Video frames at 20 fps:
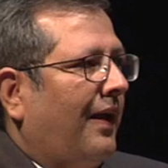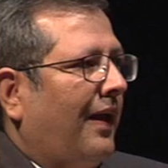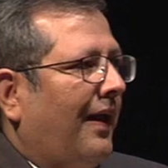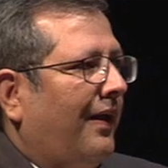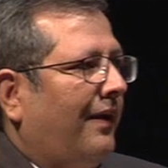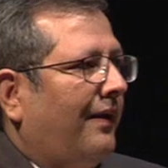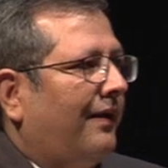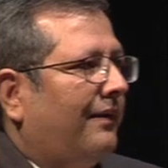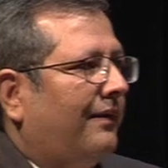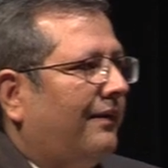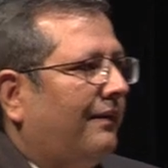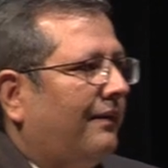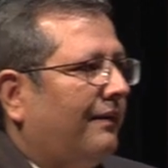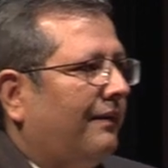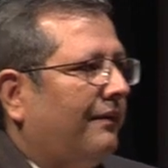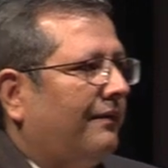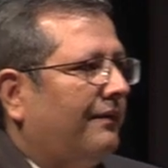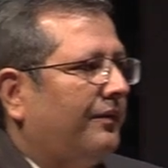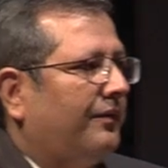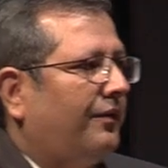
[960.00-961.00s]
and
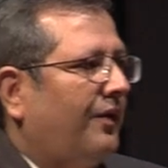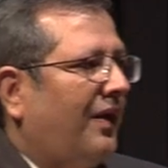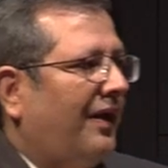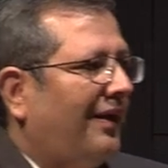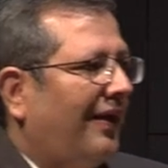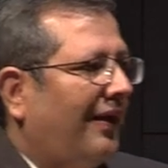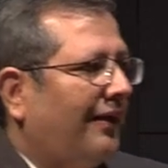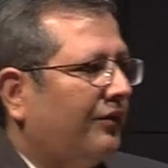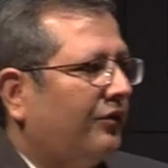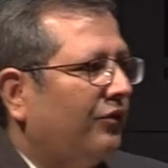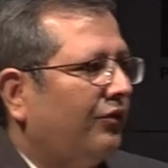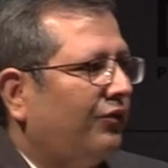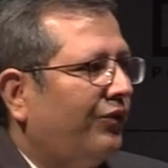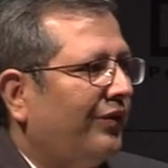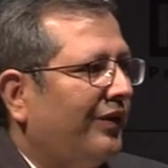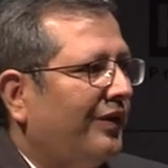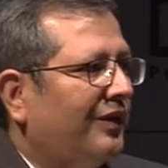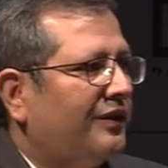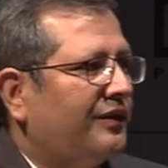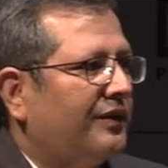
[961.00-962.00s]
I'd like to
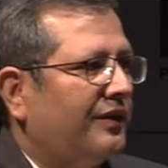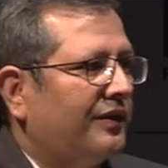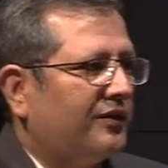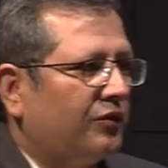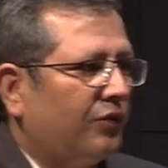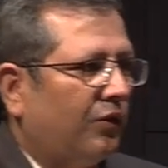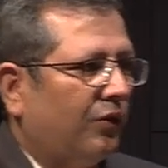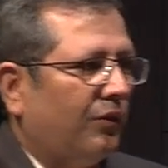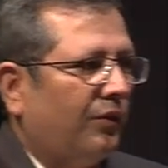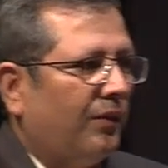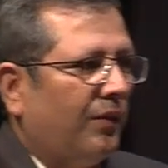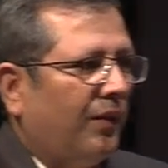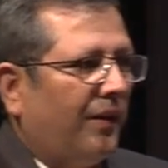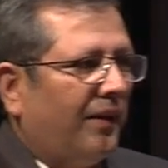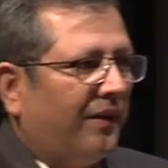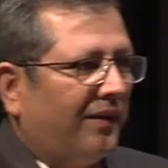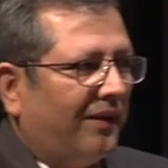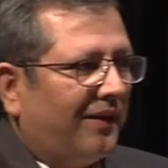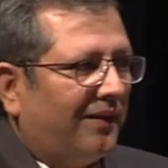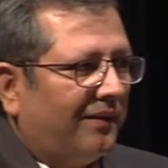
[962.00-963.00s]
finish it. So
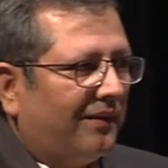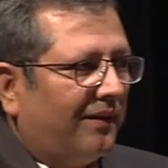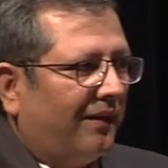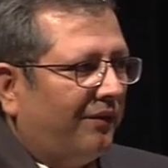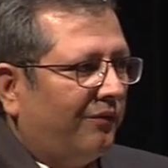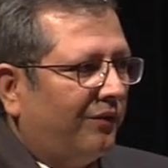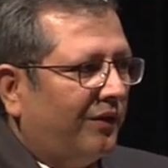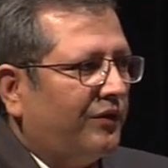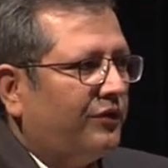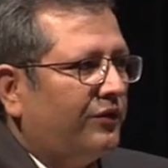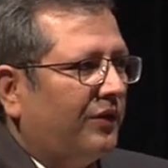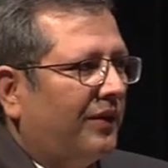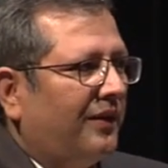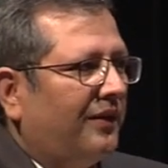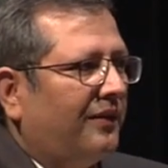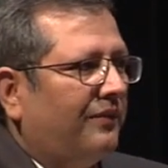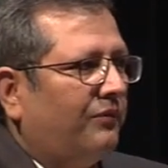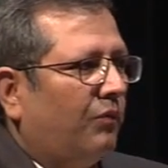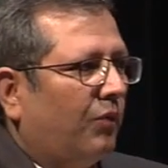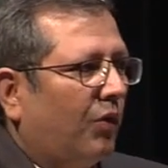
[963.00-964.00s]

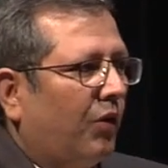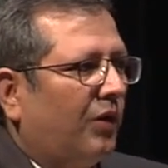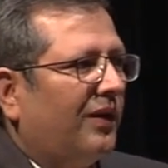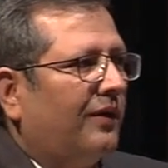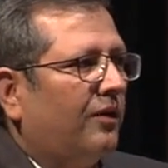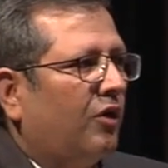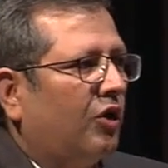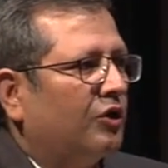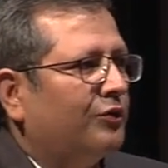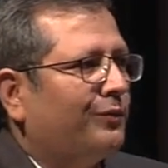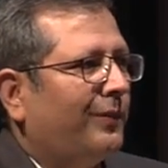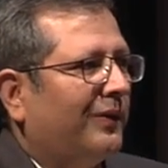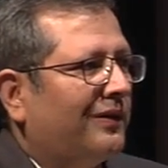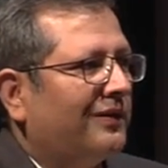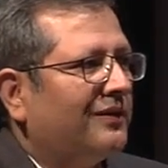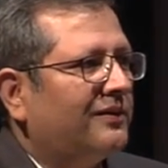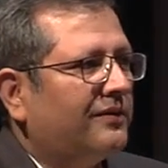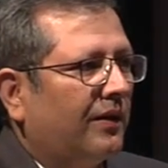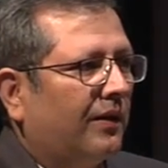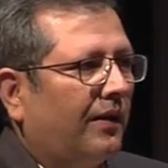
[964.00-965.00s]
eventually, what are
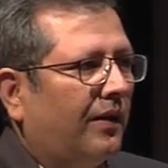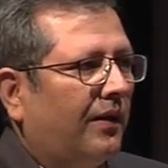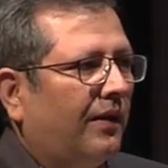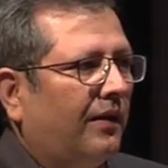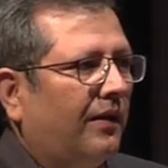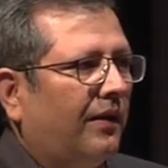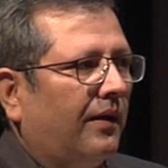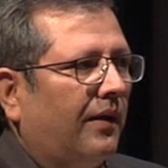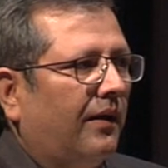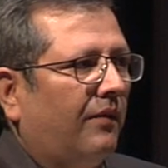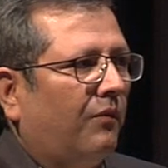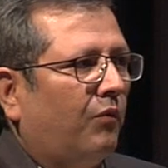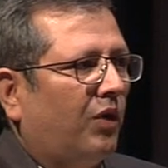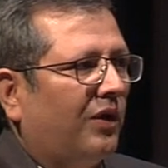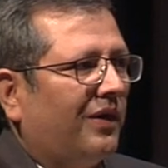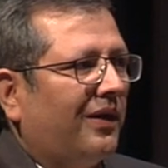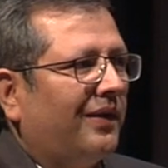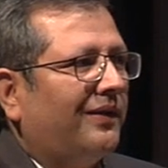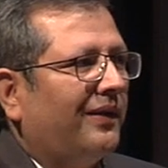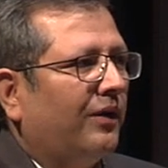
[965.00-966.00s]
hospitals? What
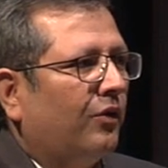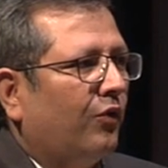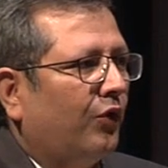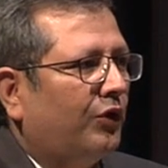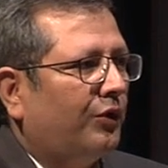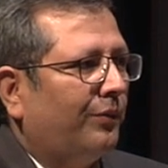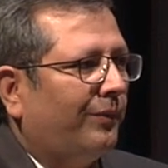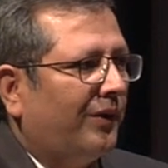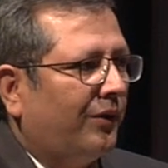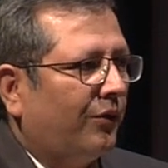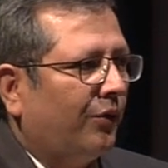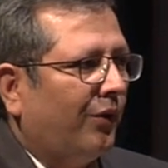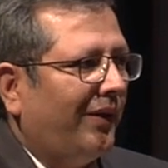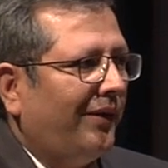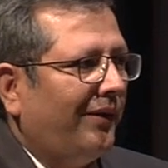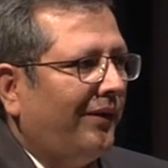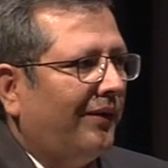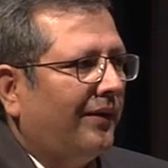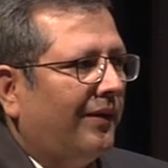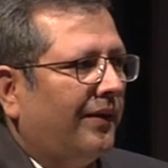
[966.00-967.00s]
are they going to be doing?
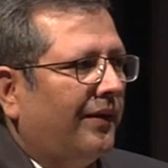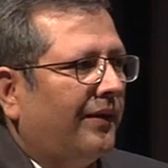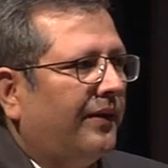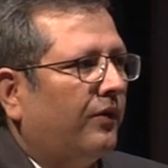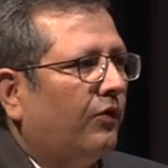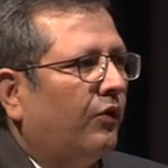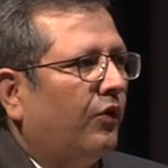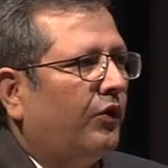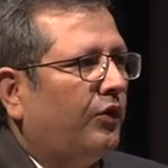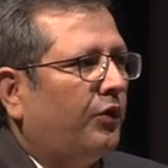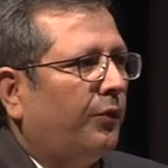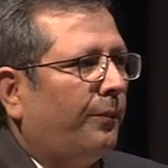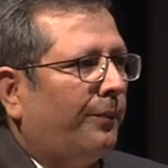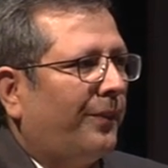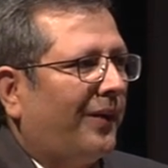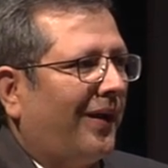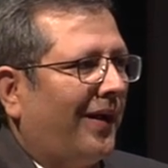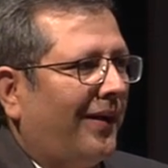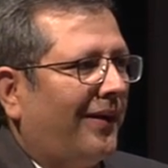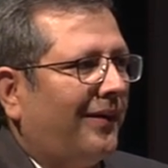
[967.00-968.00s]
They're going to
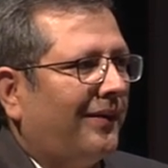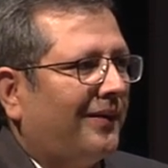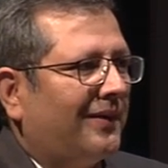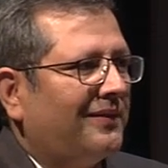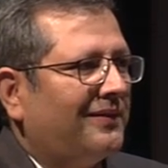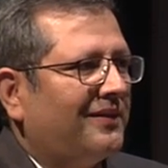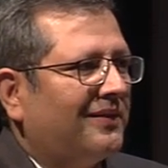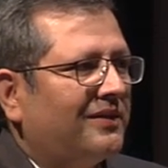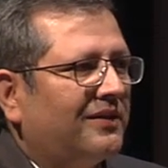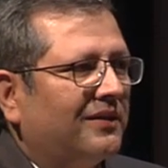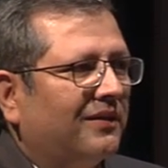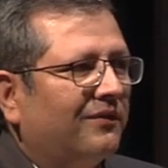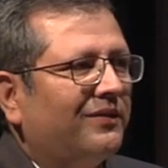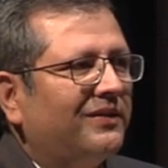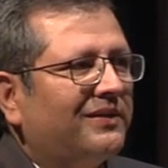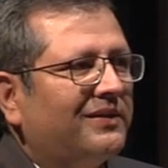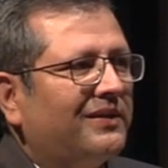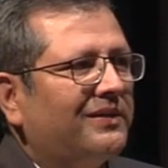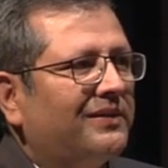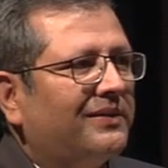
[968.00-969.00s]
prioritize the
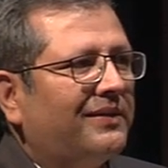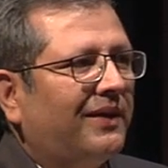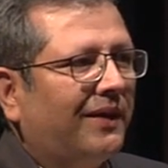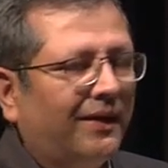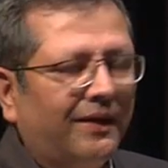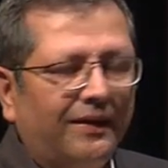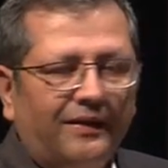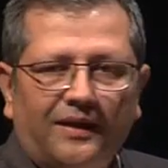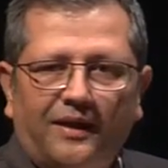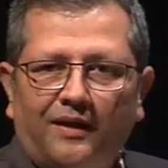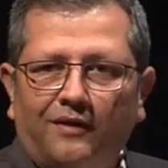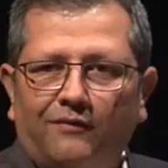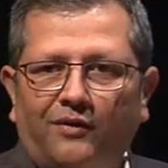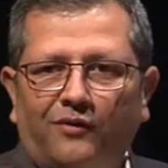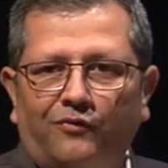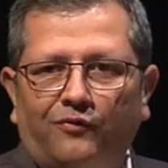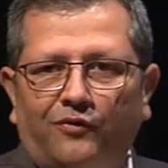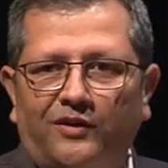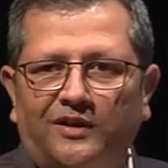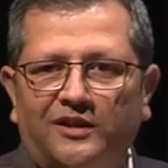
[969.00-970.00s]
services they can deliver
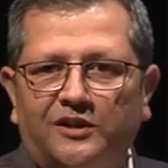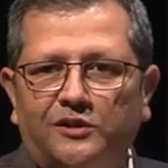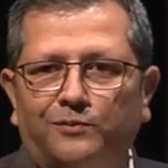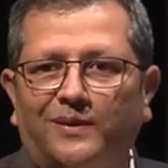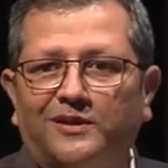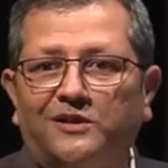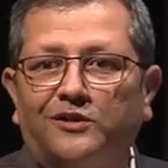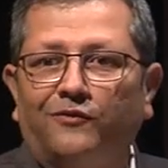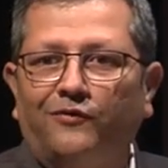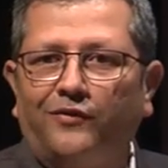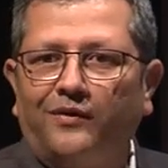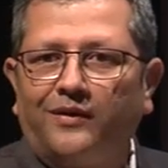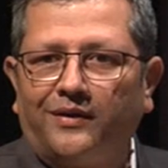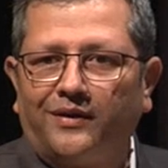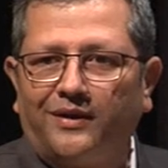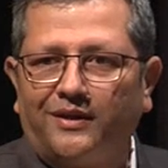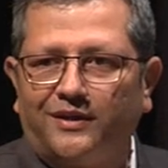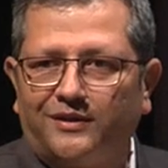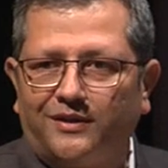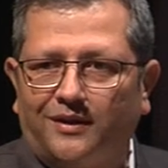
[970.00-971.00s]
for a specific
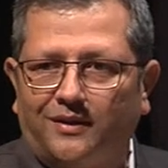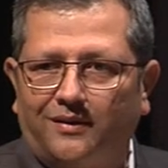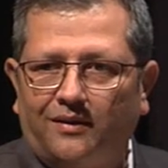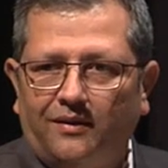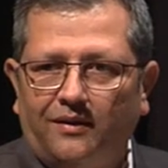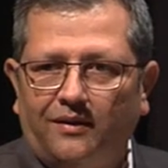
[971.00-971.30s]
region.